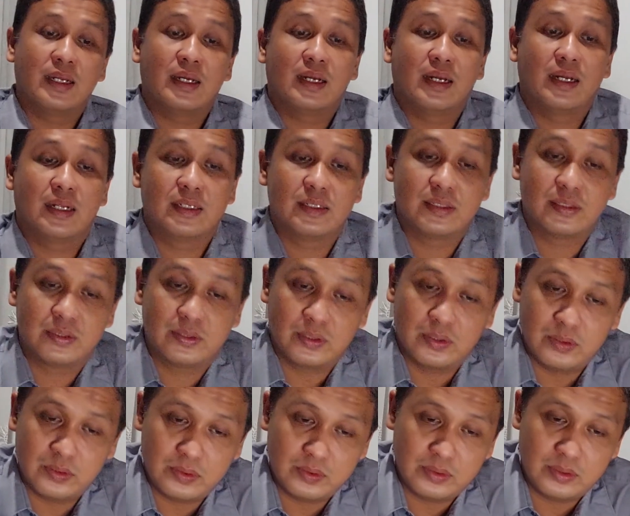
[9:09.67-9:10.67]

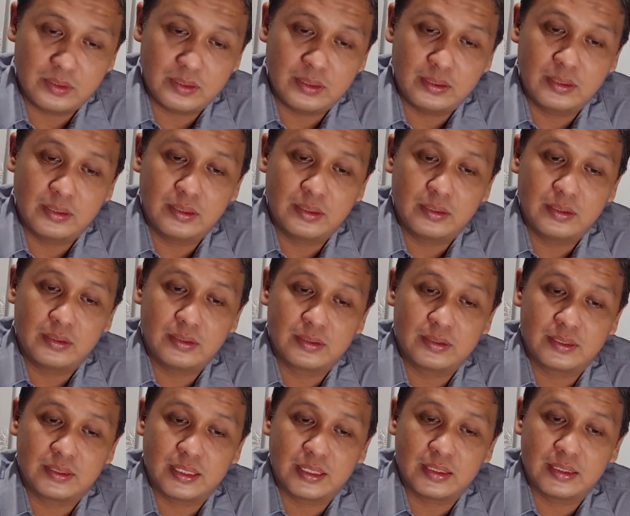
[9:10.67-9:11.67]
also
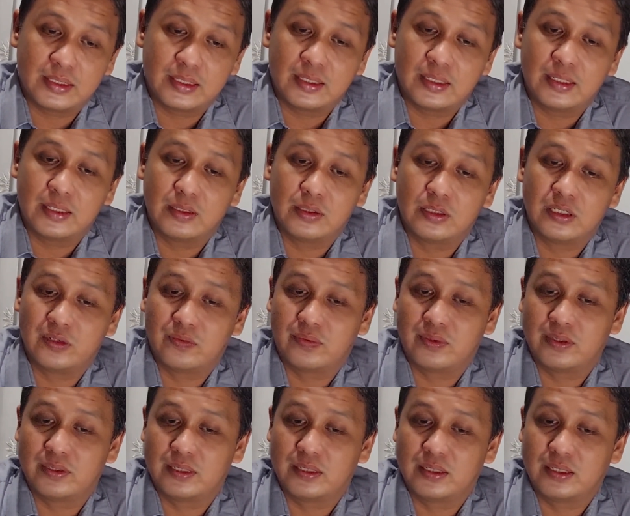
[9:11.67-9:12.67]
stated in the
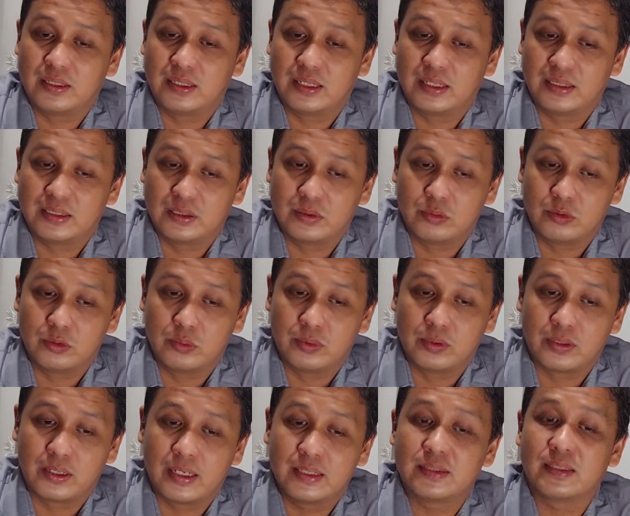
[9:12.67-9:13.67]
Universal Declaration of Human
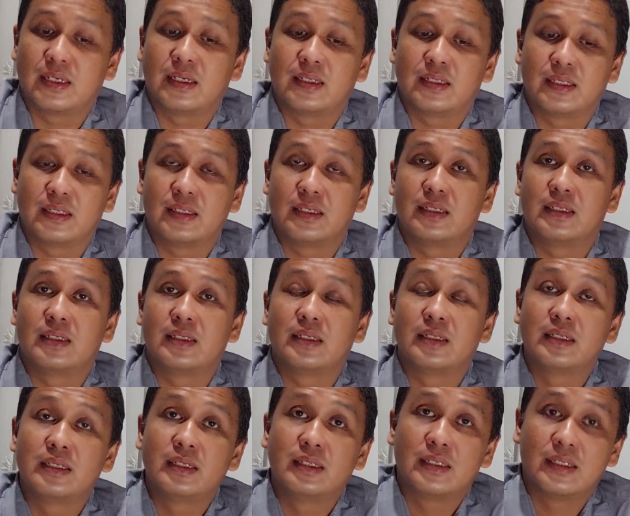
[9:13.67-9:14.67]
Rights, Article
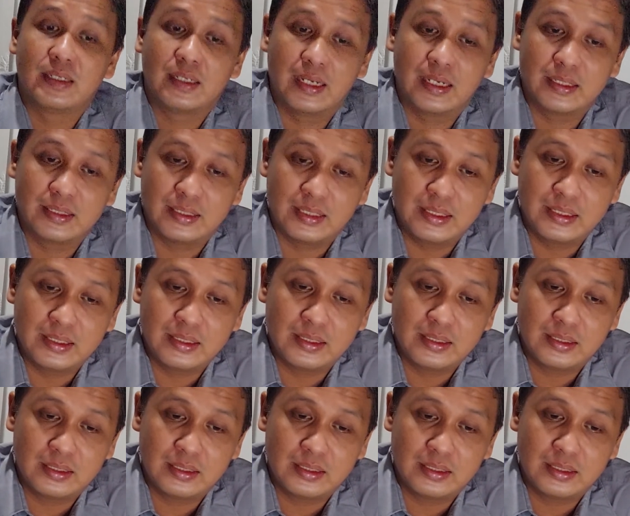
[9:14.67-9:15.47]
18.